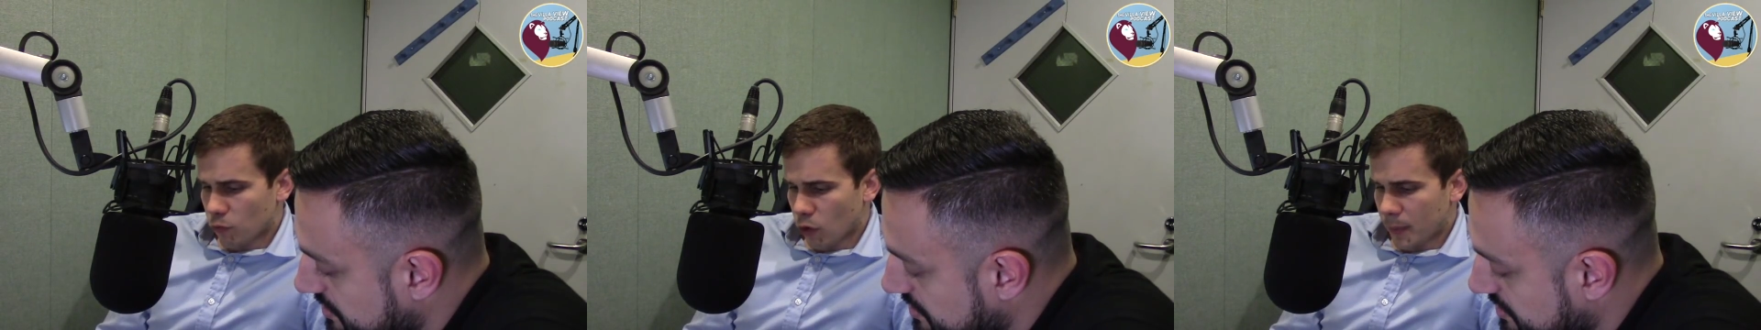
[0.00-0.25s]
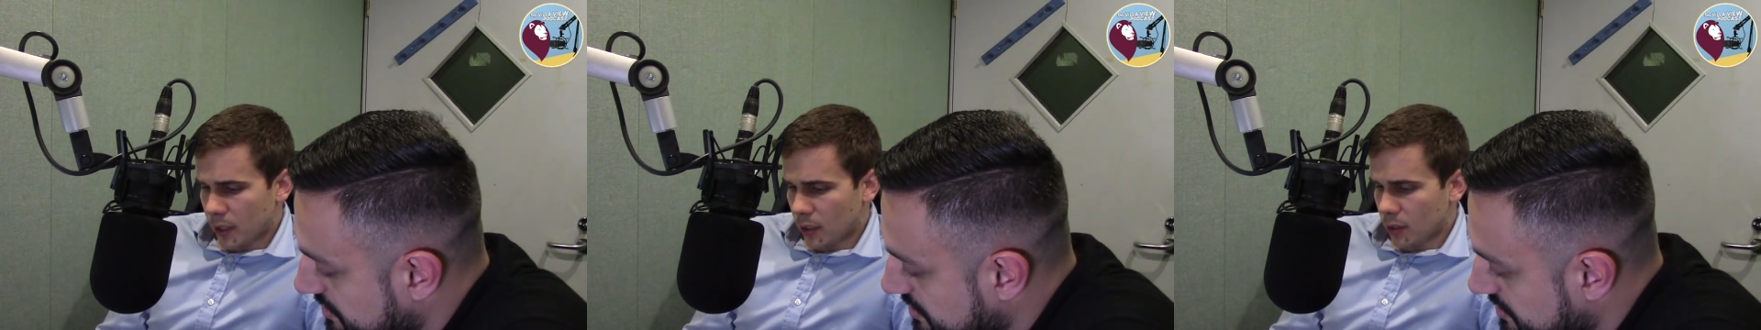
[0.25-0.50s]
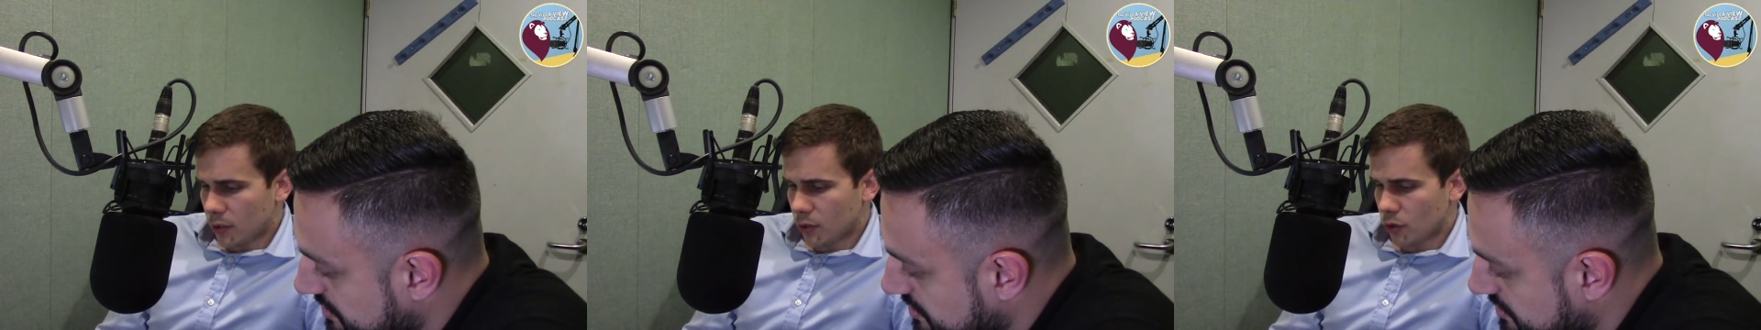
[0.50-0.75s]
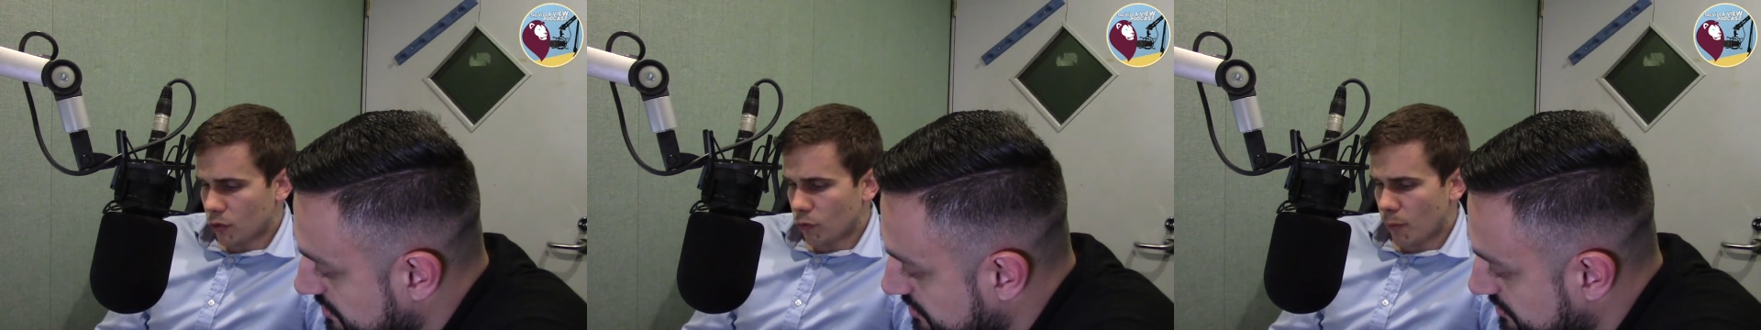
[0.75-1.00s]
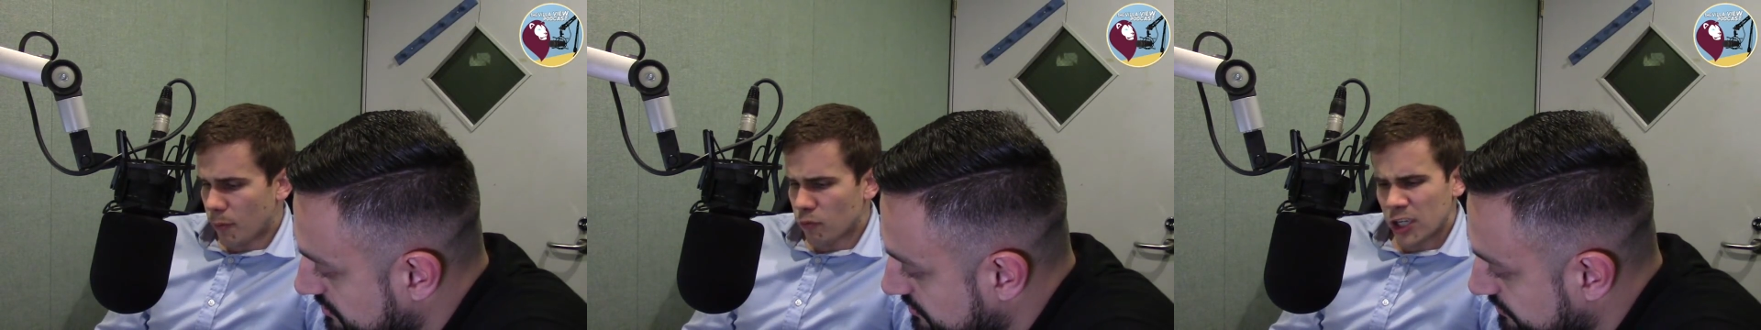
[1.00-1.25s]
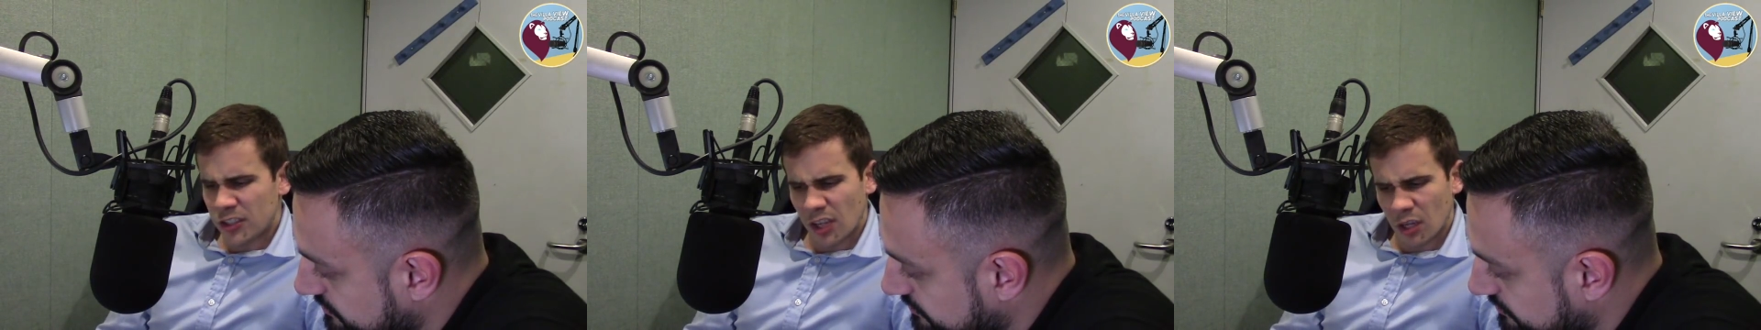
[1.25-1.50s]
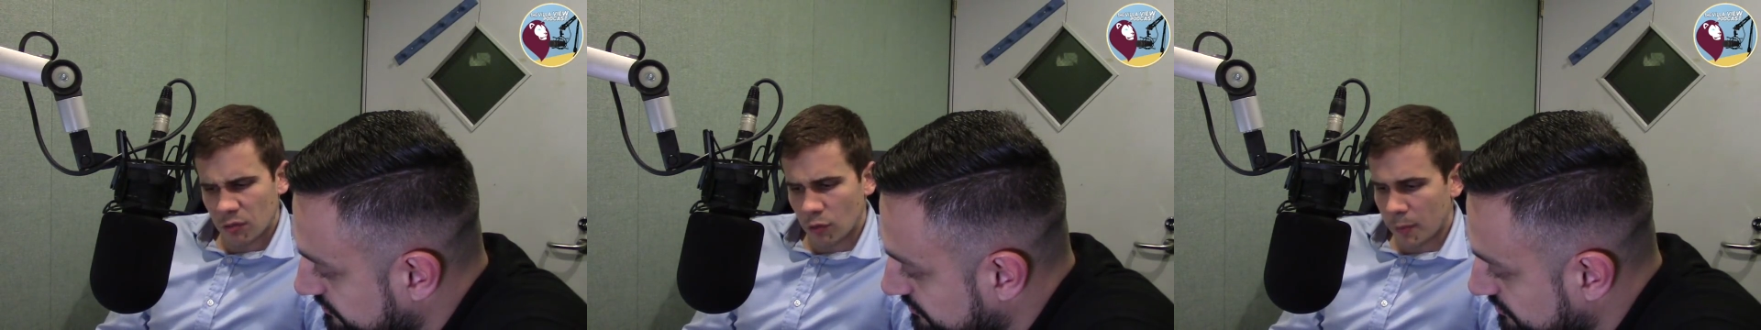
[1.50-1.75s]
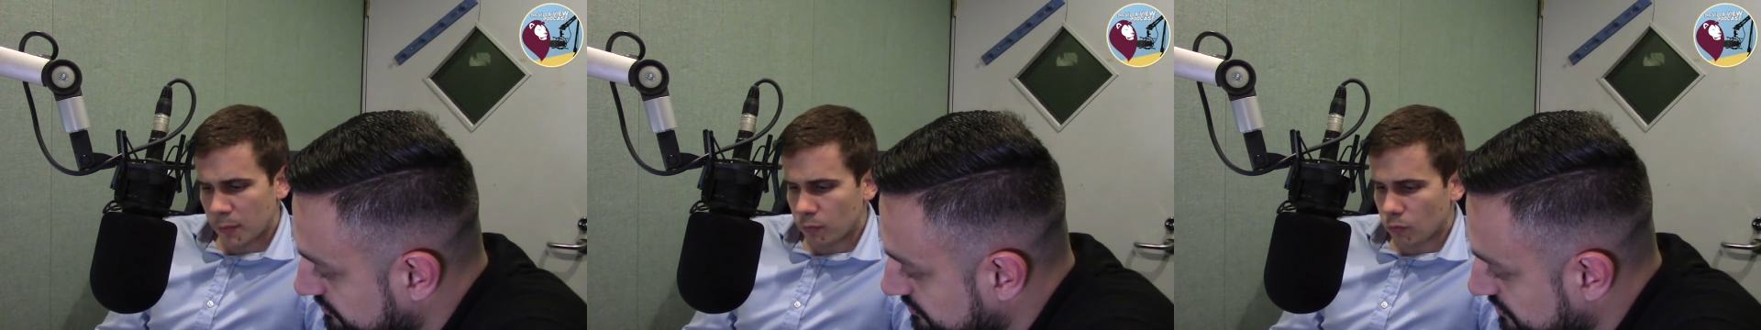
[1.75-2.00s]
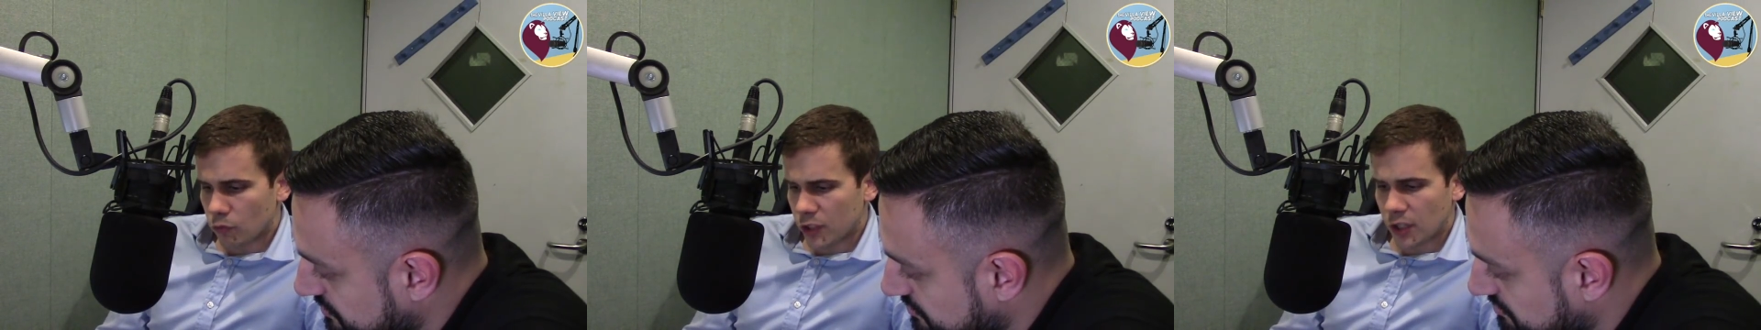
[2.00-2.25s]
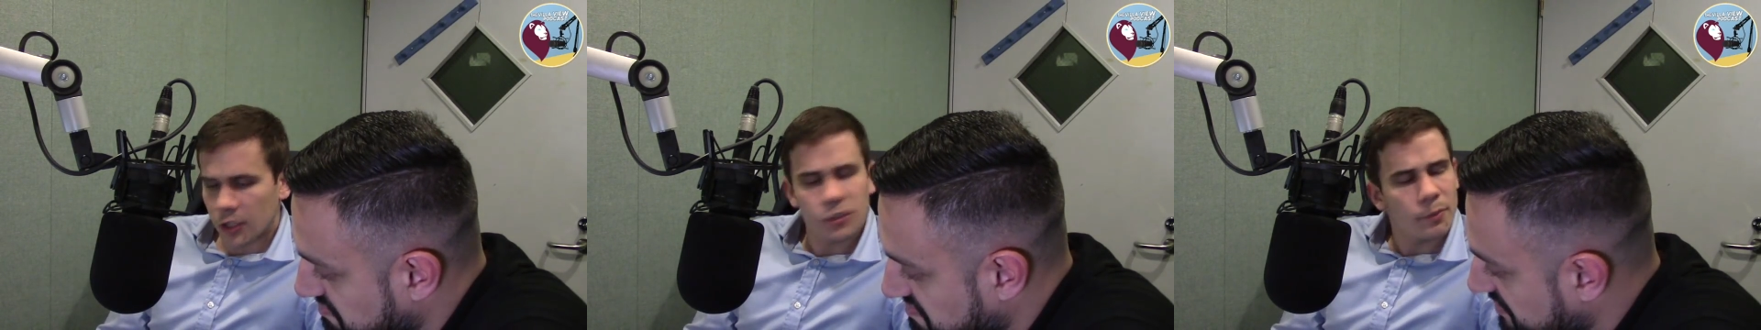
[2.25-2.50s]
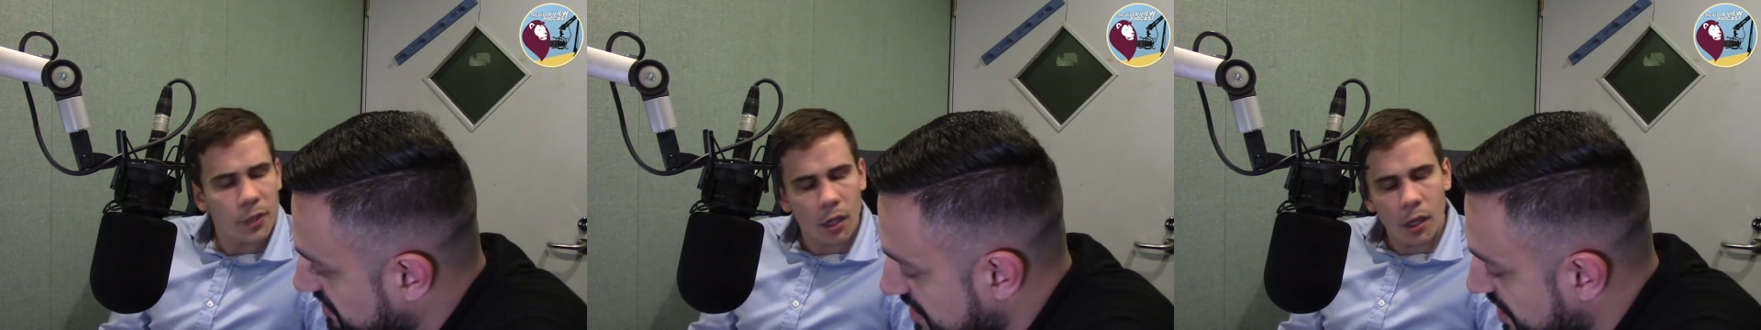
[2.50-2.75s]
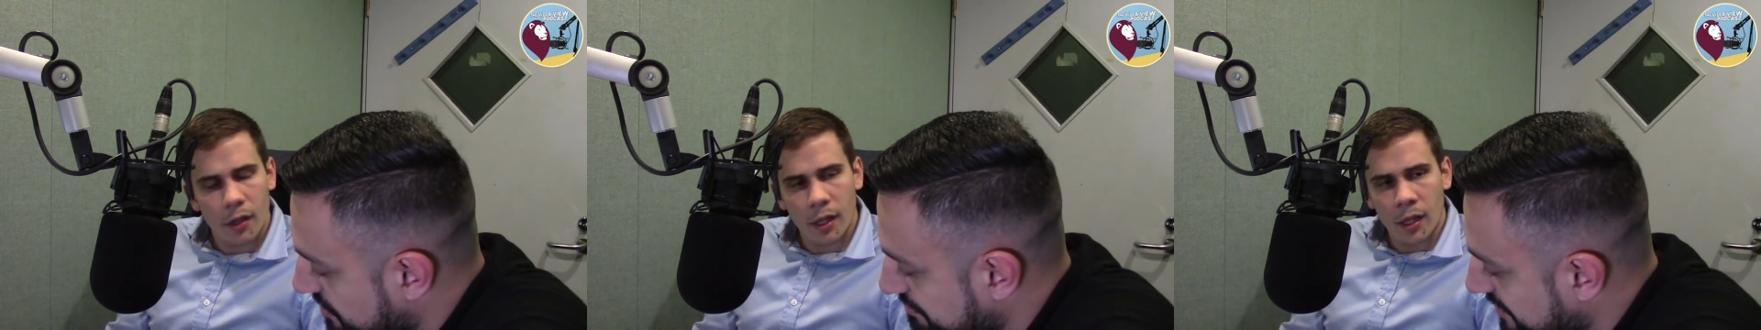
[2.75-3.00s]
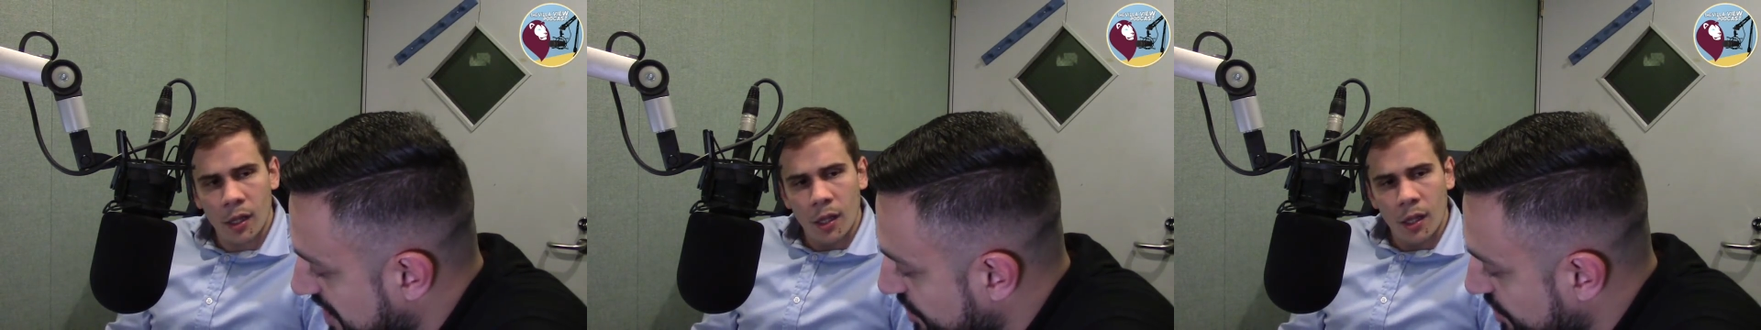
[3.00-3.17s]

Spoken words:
Robin Ritter, something like that.